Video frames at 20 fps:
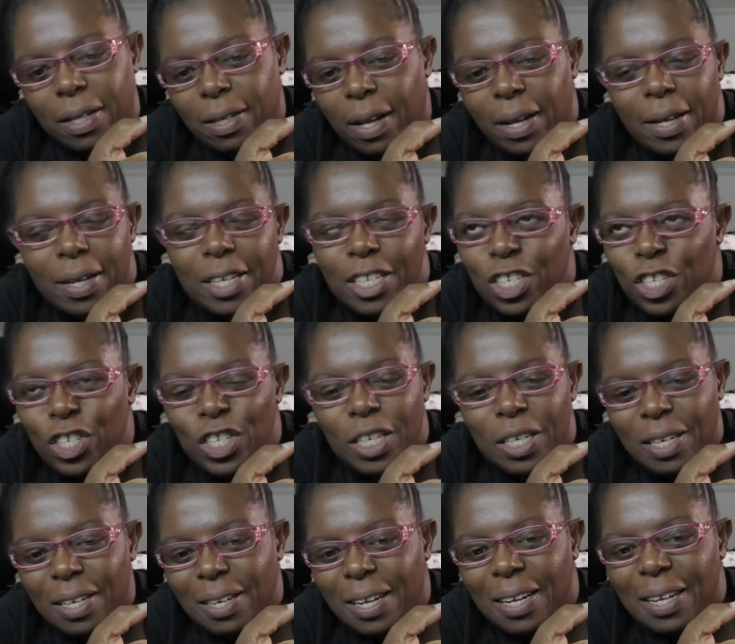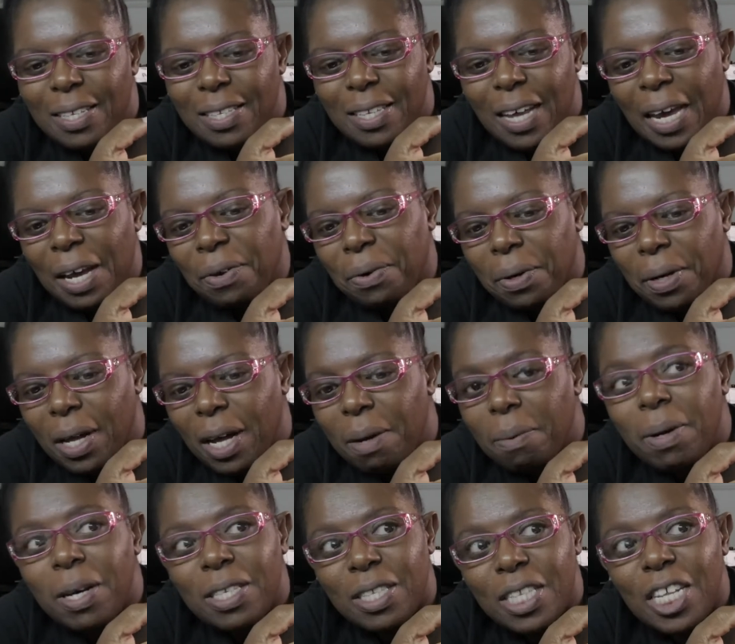Like she didn't need a saying on her cup
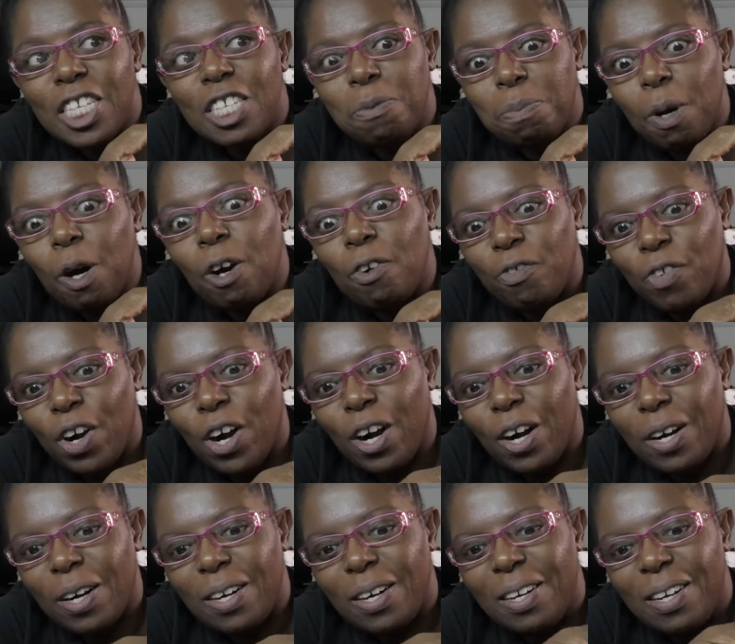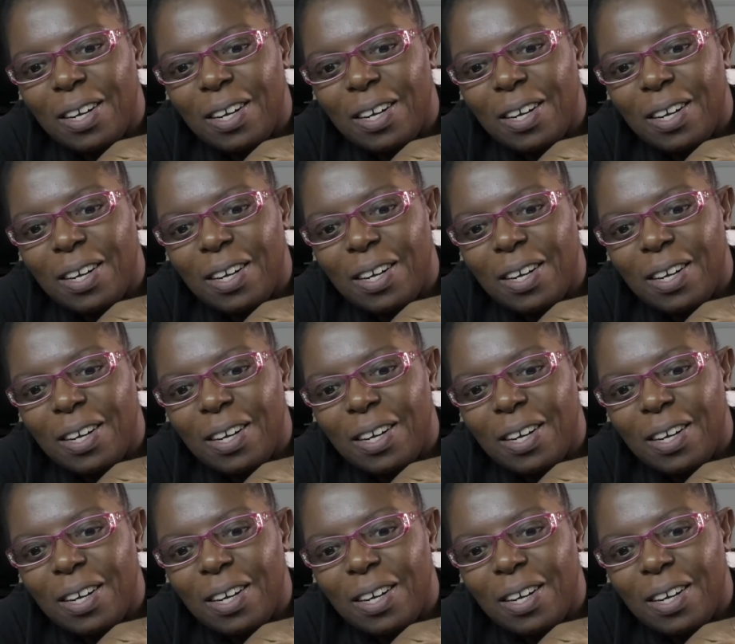because this spoke for her.